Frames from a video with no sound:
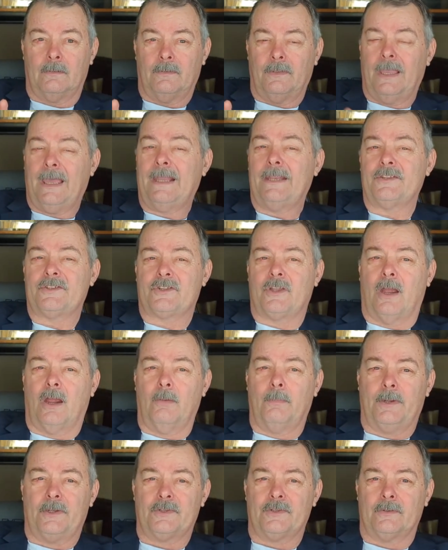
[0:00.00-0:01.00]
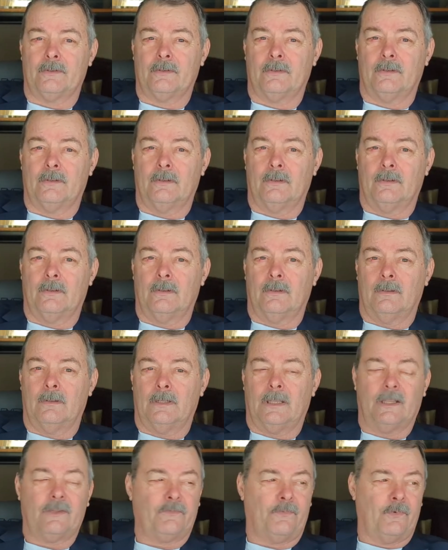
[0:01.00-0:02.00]
That is garbage.
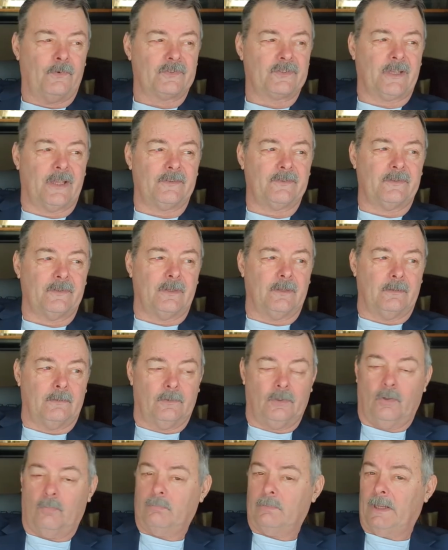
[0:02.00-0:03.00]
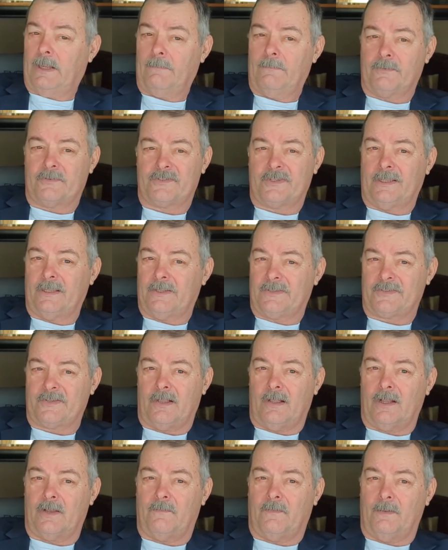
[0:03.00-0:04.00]
That's first cousin to don't ever sing a
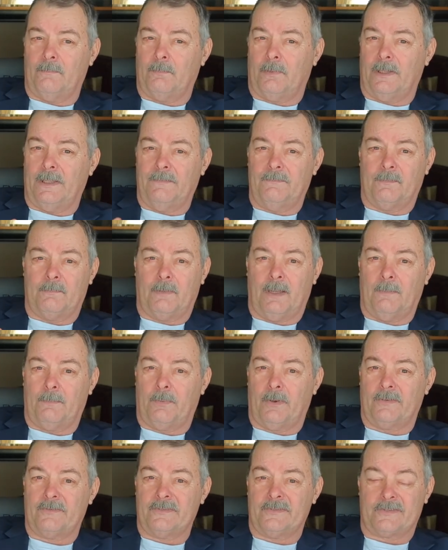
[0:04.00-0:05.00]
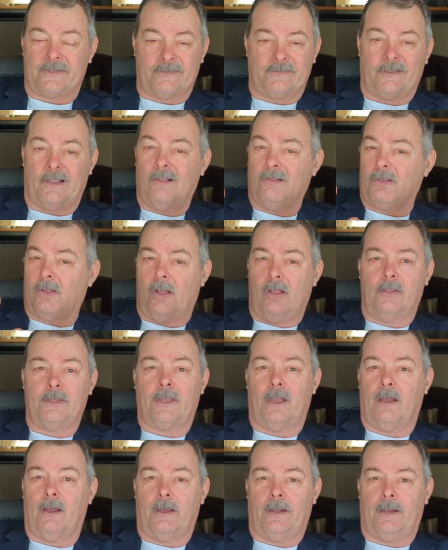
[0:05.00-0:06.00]
song of unbelief in my presence because I'll call
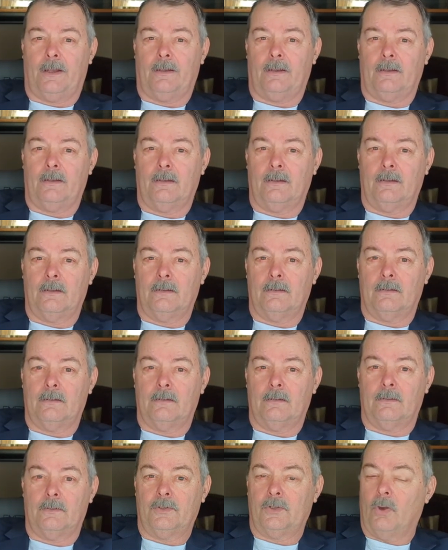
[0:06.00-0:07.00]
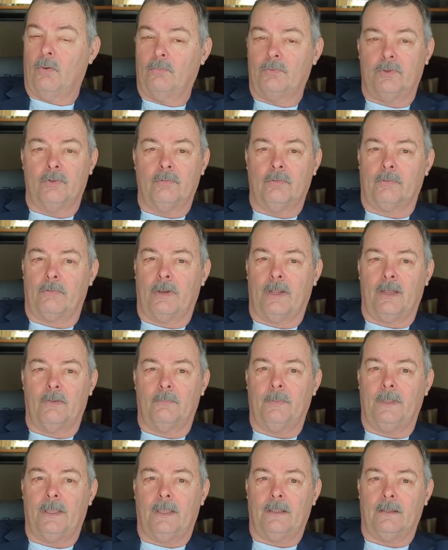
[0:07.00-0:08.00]
you on it. Don't do it
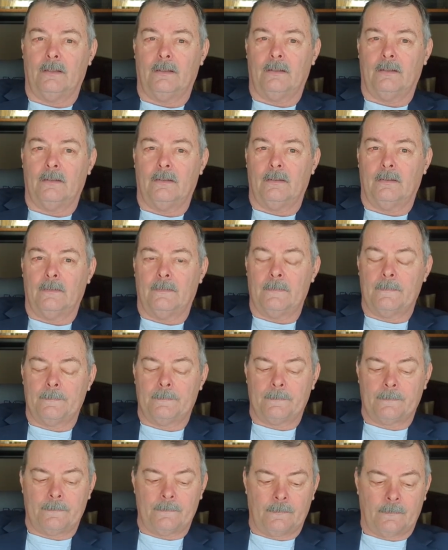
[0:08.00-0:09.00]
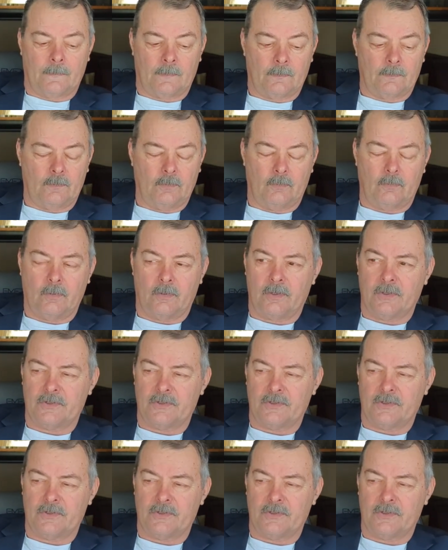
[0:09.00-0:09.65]
around me. And